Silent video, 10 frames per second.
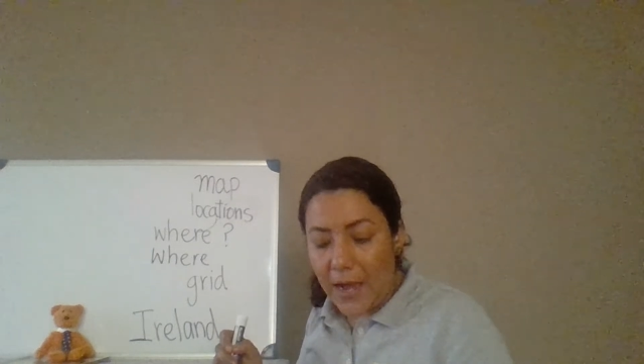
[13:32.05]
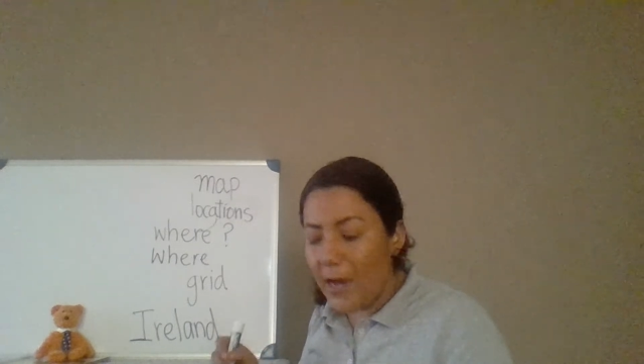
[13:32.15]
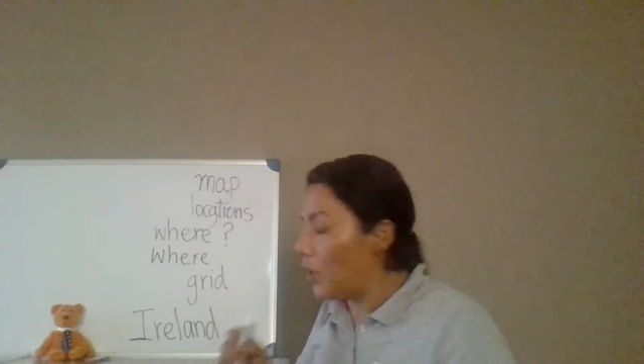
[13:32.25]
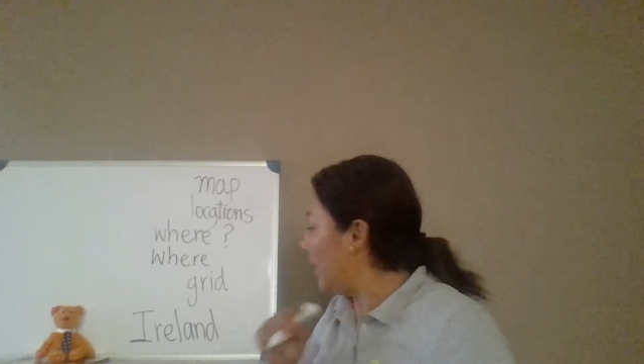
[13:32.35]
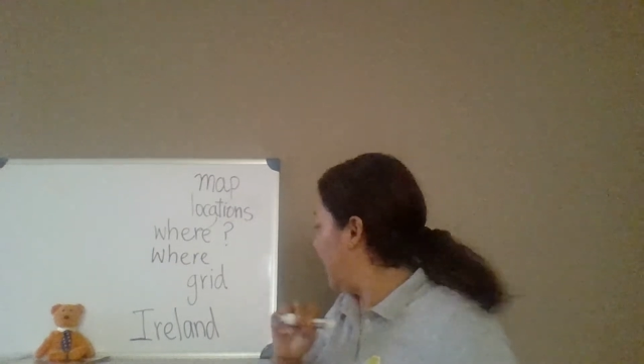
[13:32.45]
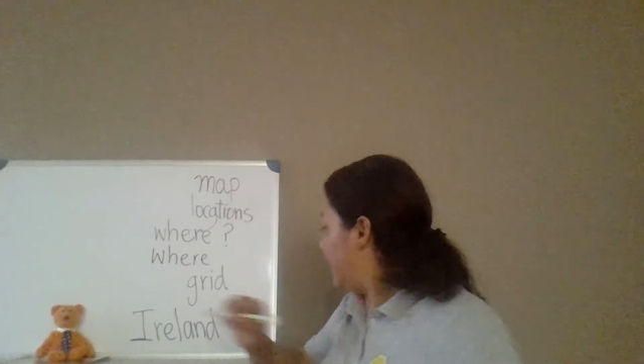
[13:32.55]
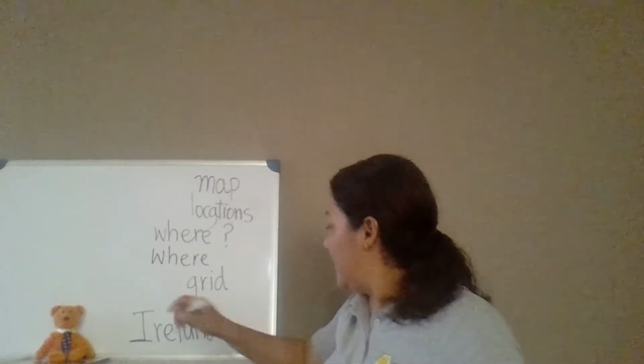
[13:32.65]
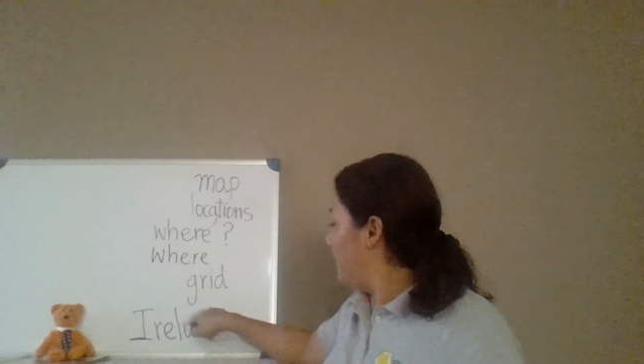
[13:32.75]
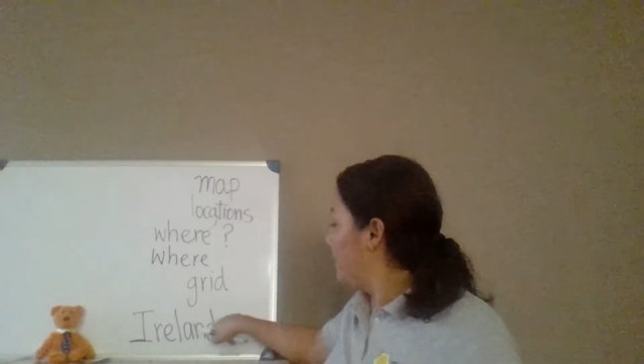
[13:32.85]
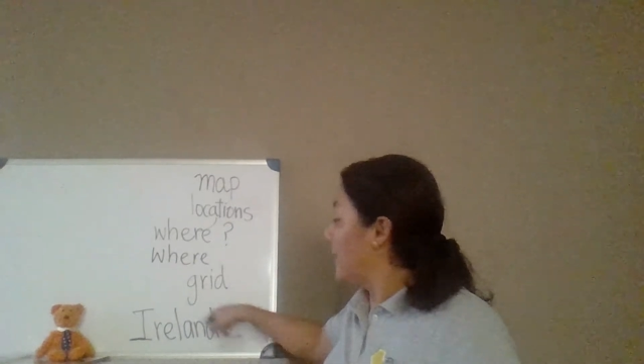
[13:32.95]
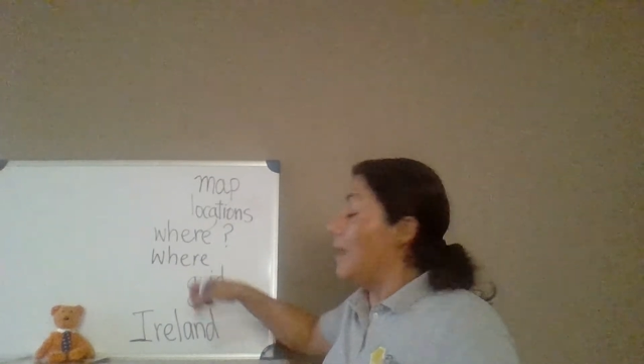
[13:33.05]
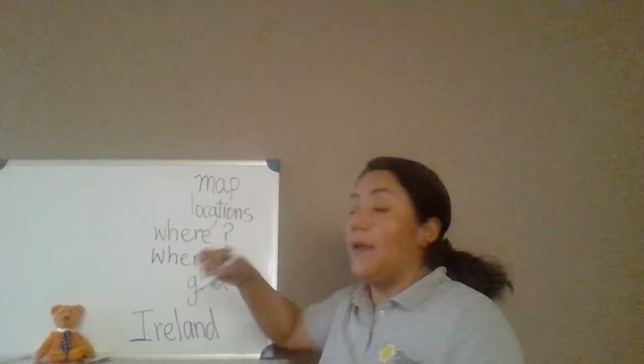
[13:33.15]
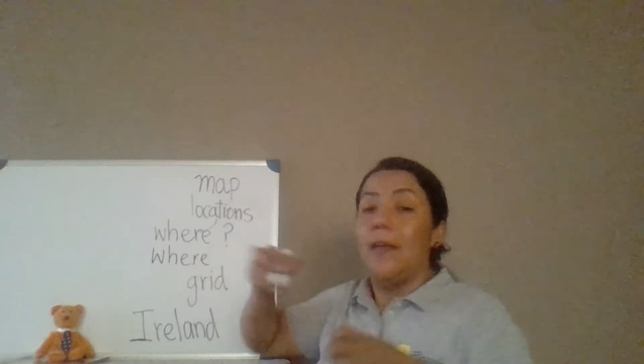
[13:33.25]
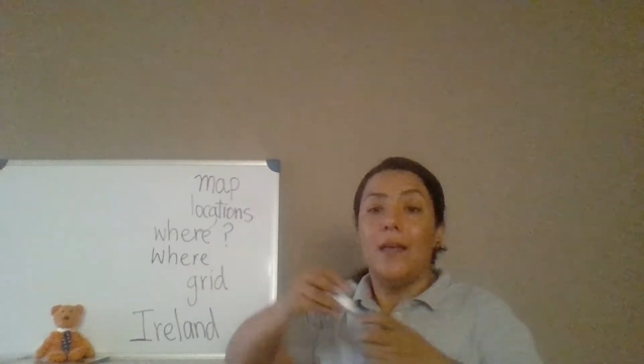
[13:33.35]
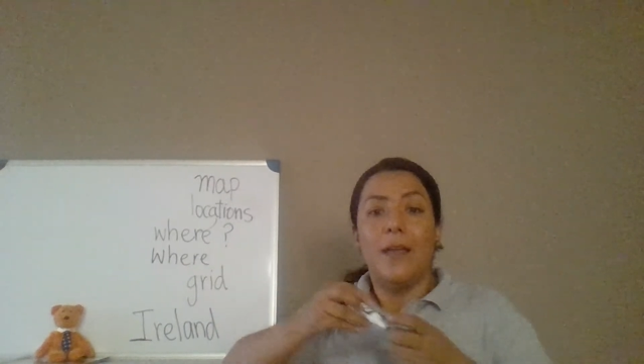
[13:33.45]
Ireland.
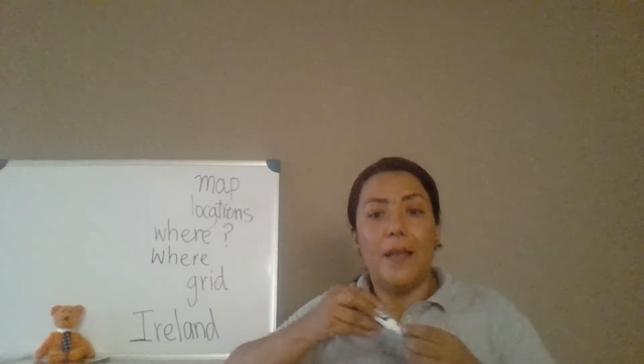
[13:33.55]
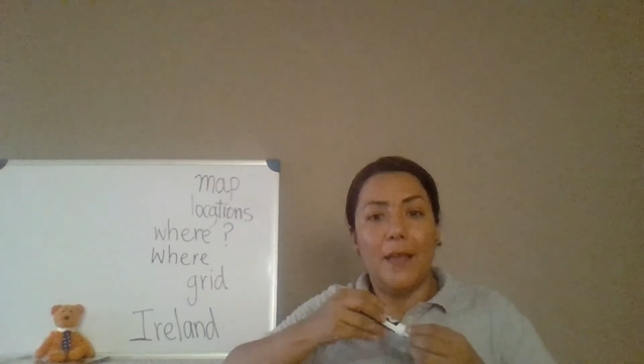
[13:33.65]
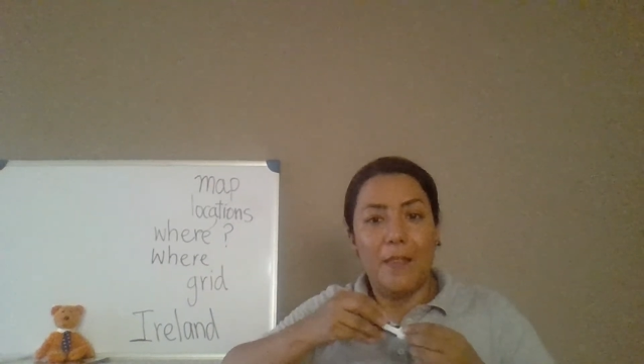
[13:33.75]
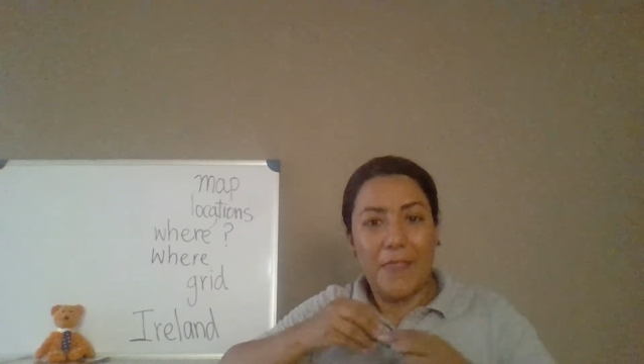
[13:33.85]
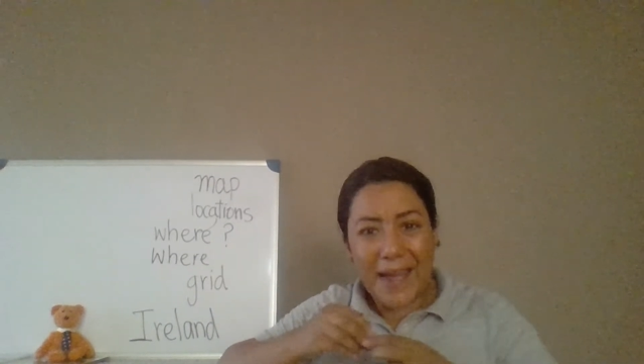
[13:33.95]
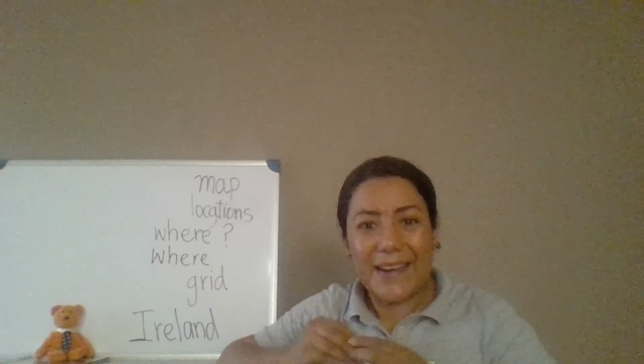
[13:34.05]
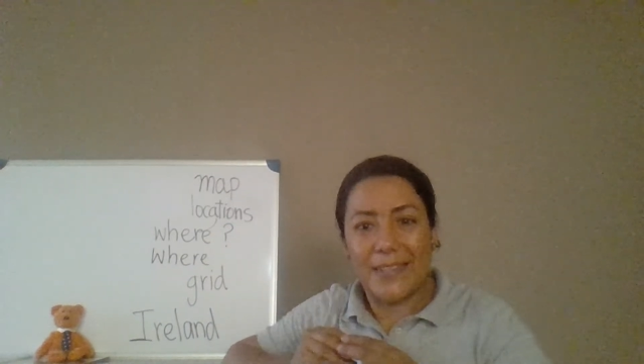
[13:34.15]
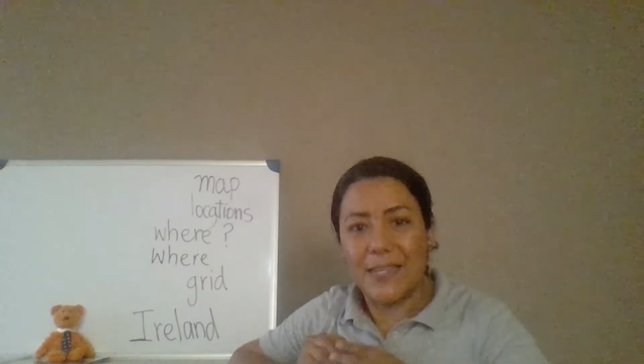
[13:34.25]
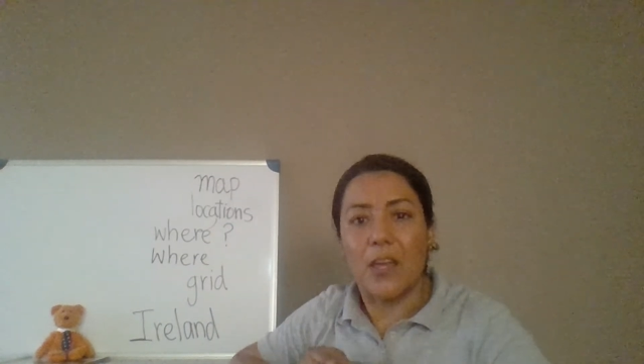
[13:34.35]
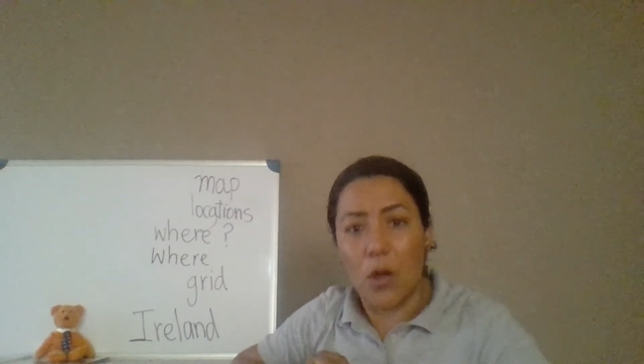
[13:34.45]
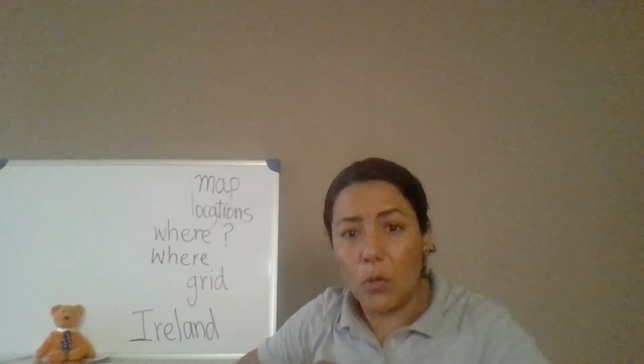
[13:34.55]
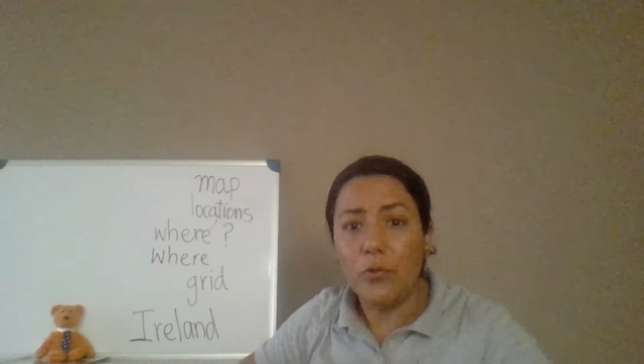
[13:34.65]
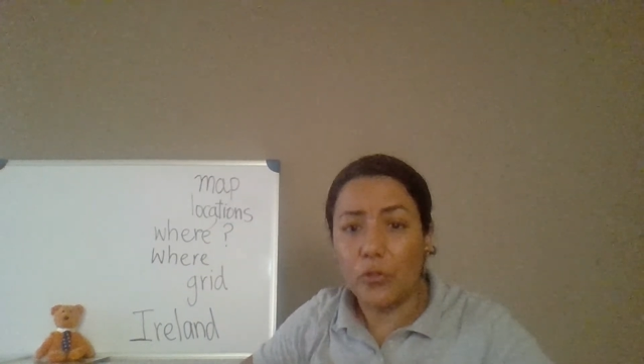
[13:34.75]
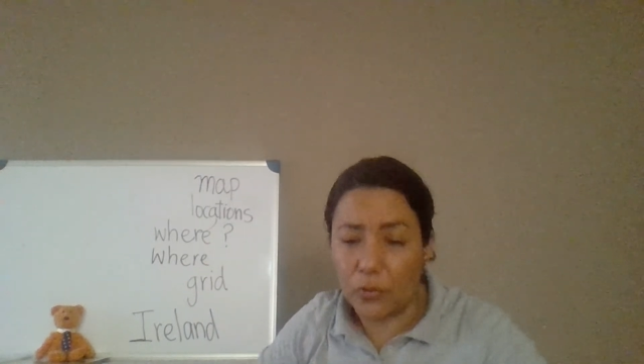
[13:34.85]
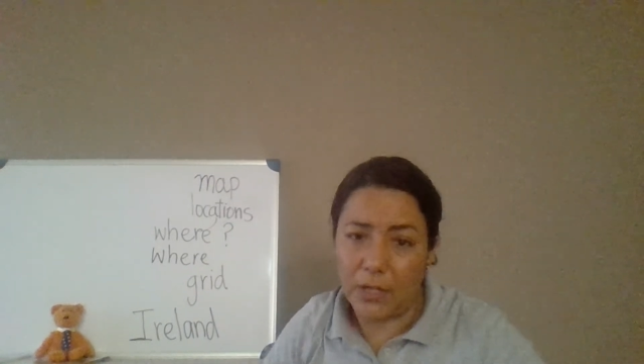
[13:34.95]
That is a
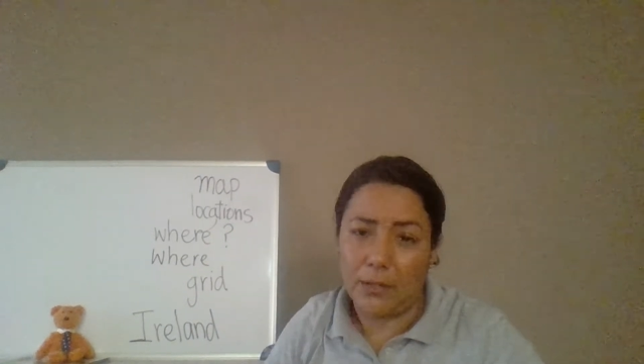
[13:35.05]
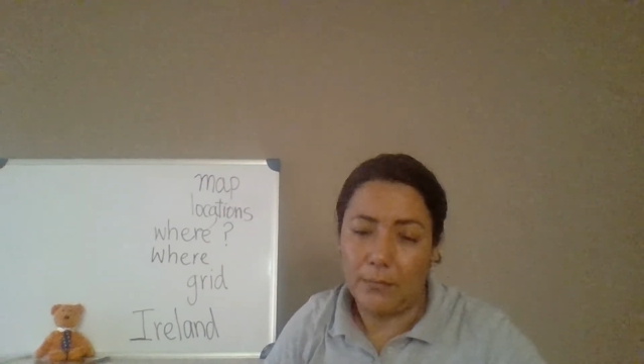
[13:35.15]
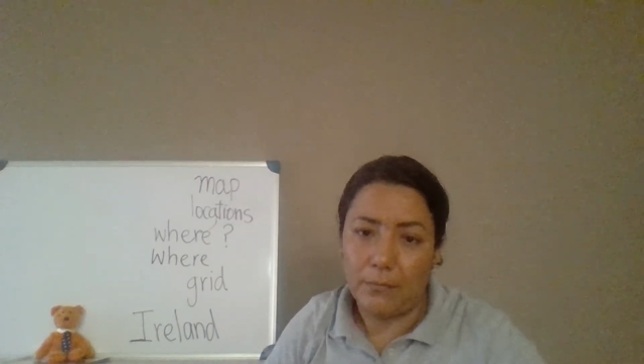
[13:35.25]
country.